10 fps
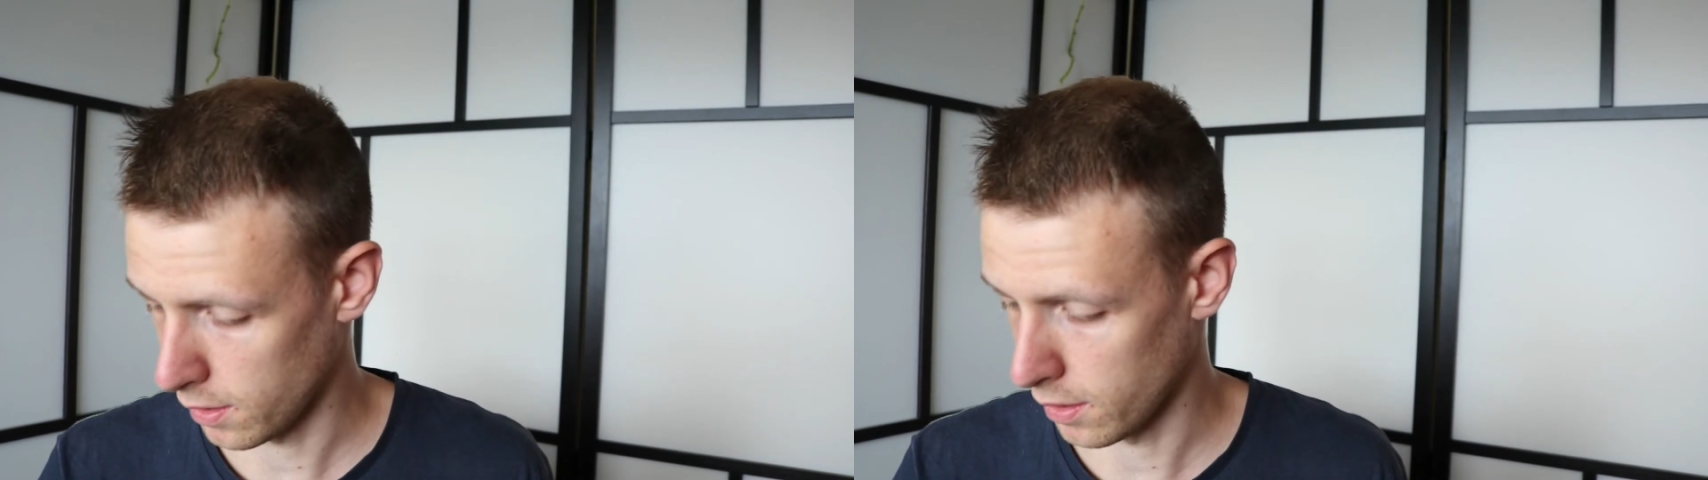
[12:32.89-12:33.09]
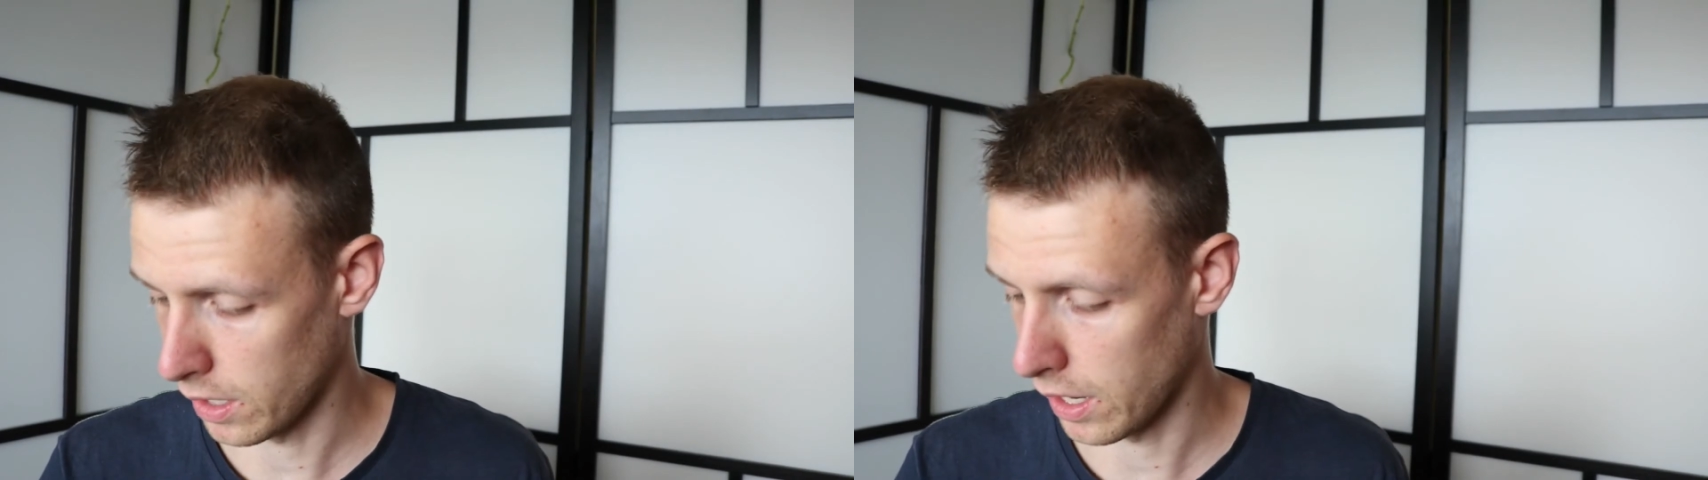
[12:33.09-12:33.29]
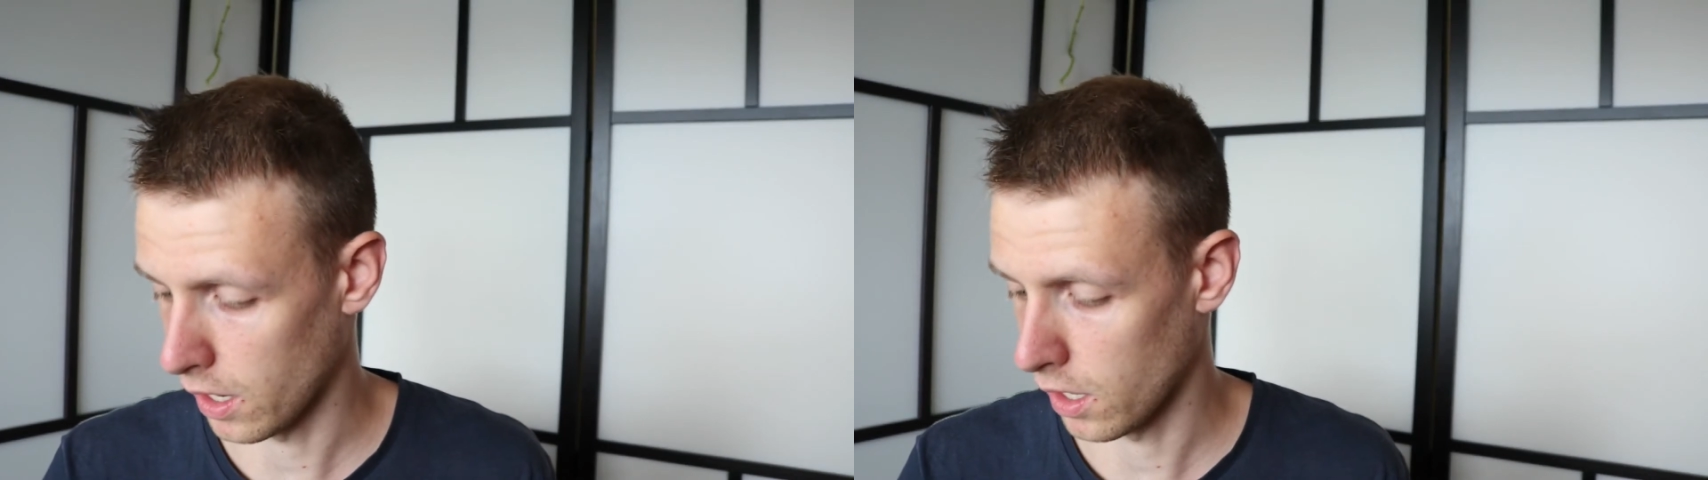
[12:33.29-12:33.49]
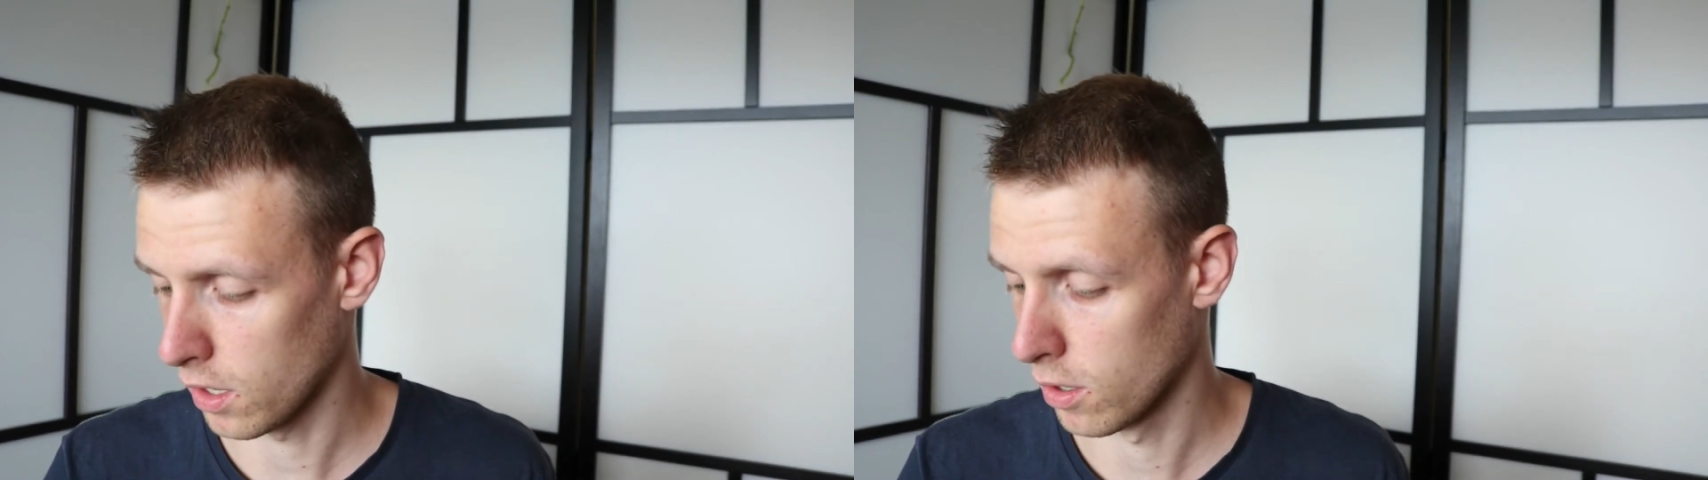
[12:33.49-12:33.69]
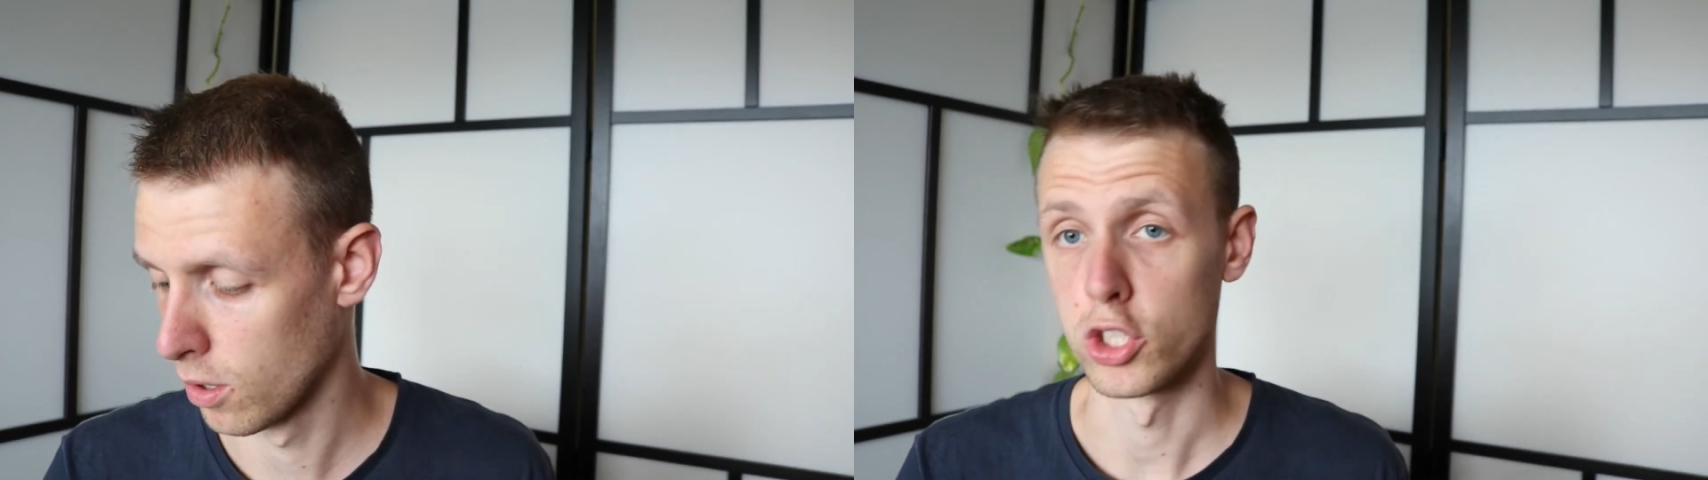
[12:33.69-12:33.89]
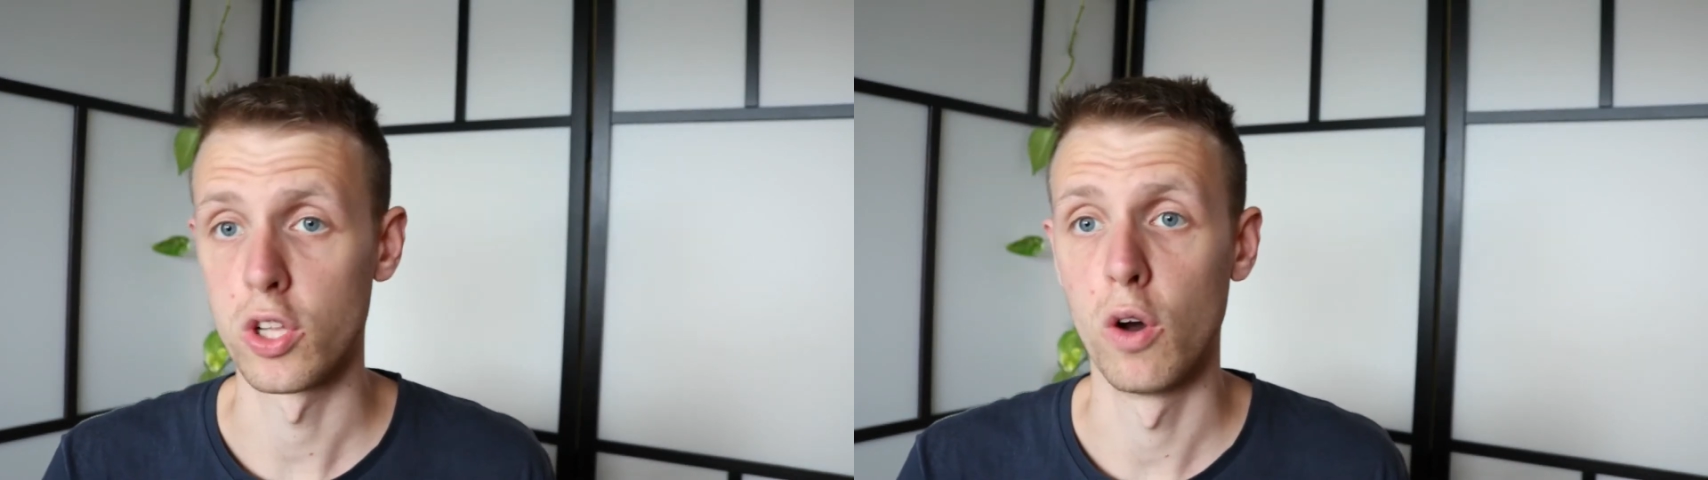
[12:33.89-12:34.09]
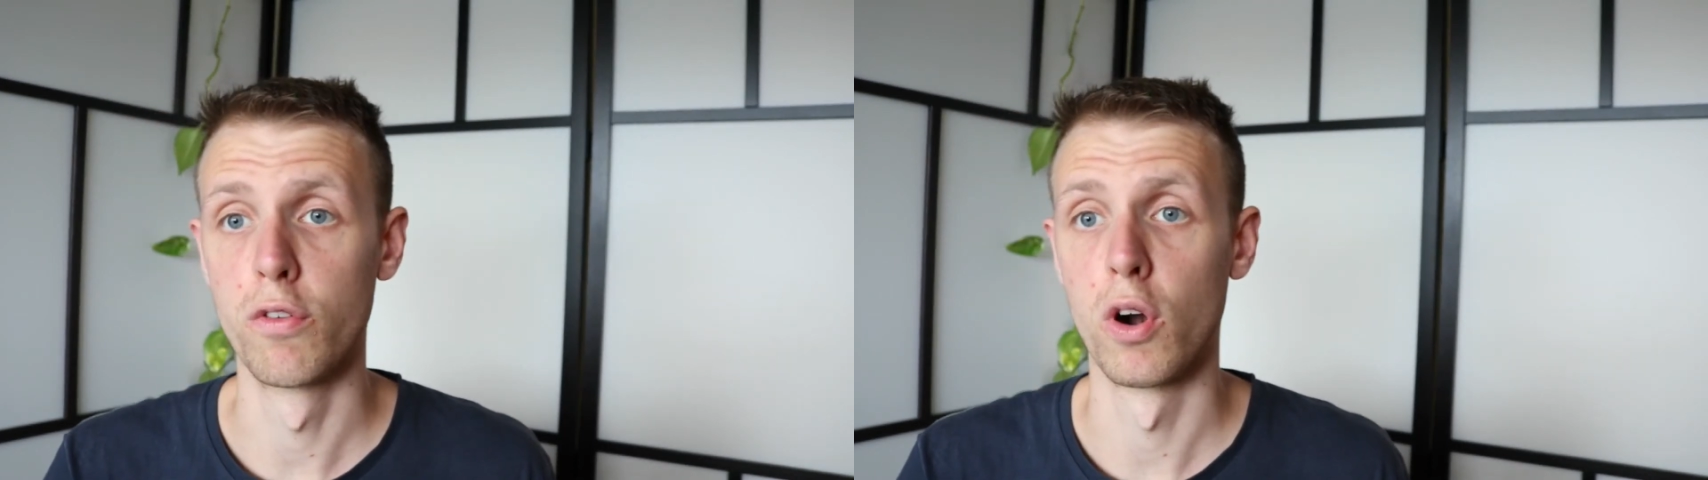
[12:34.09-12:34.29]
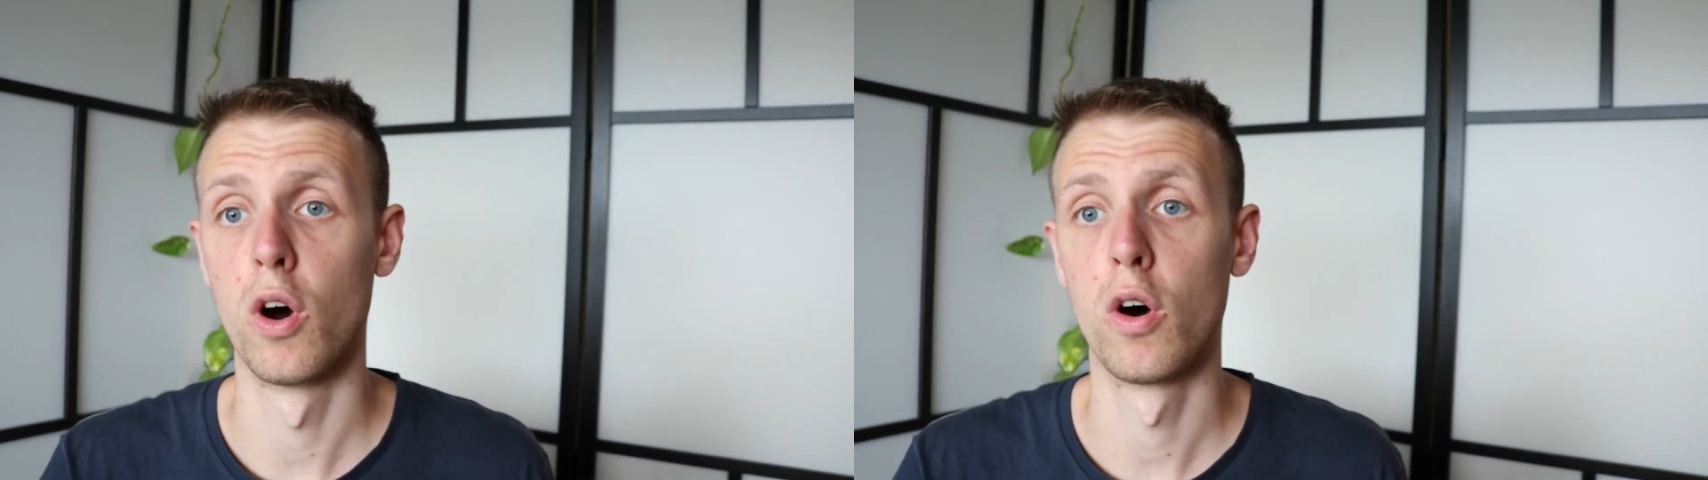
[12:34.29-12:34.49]
in like just
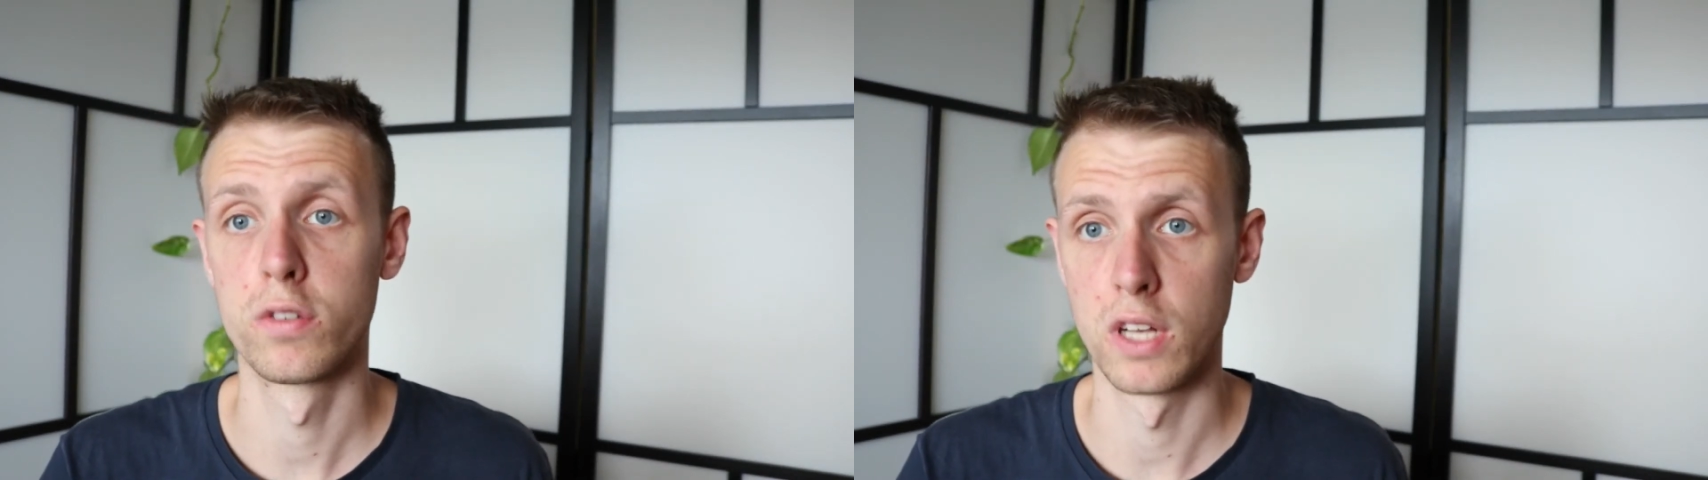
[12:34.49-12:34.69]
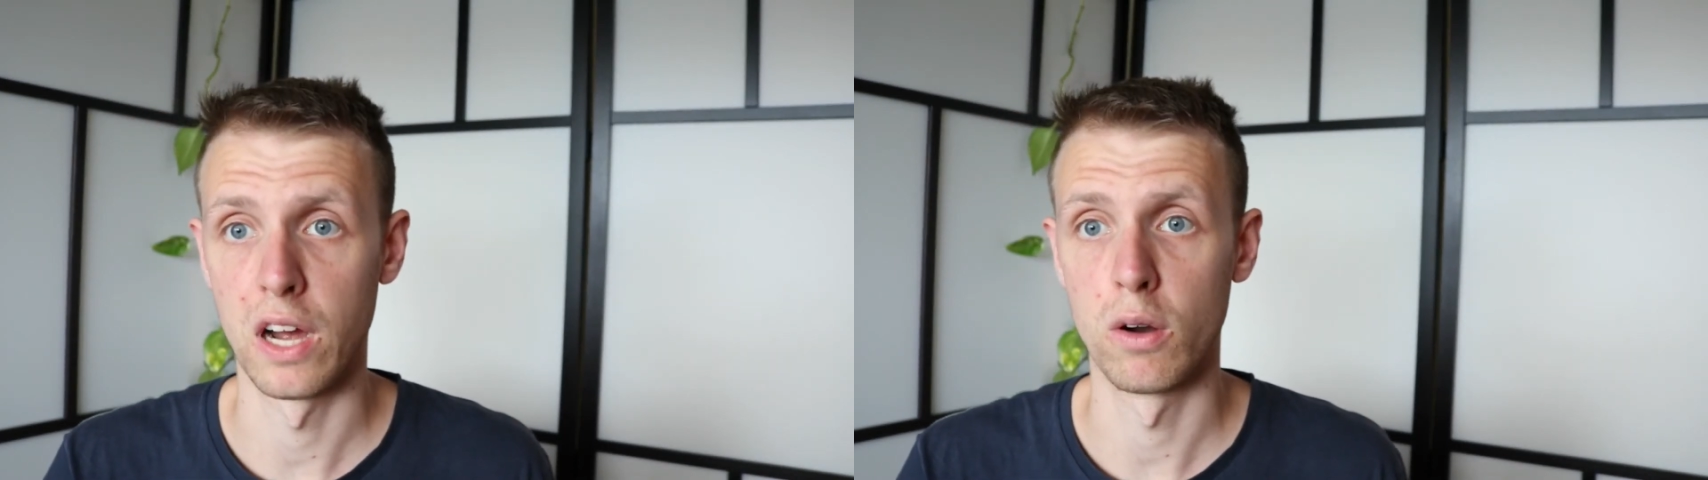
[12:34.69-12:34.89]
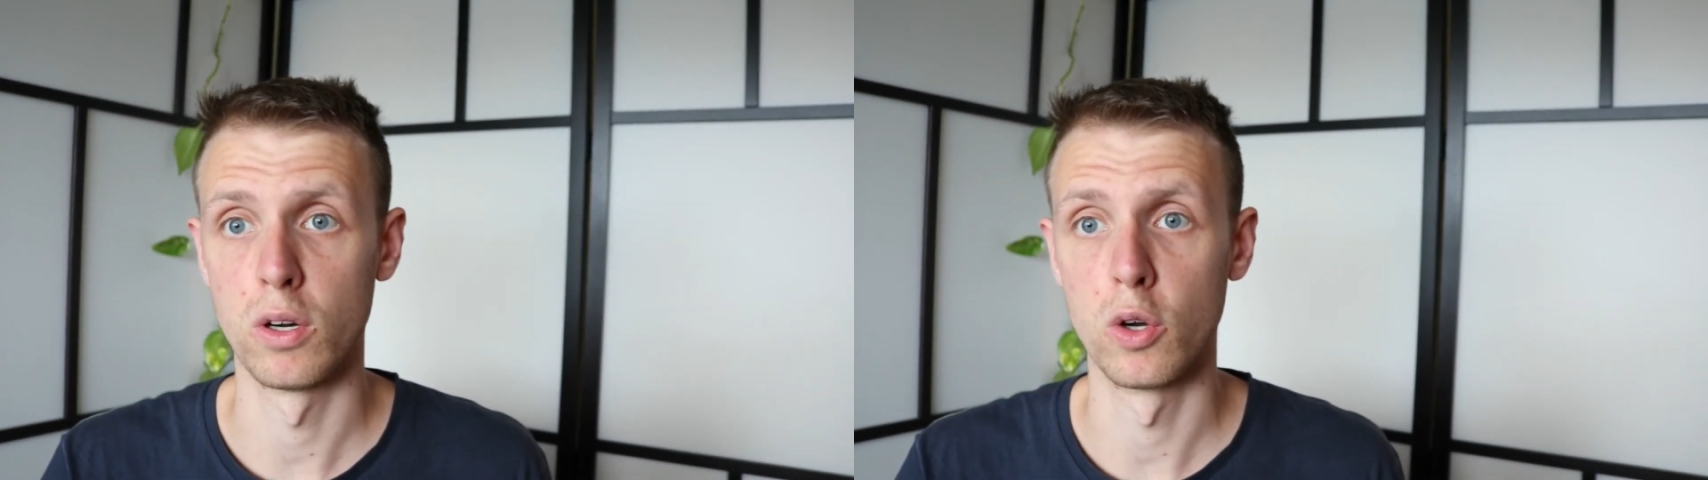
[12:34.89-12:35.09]
over half an hour,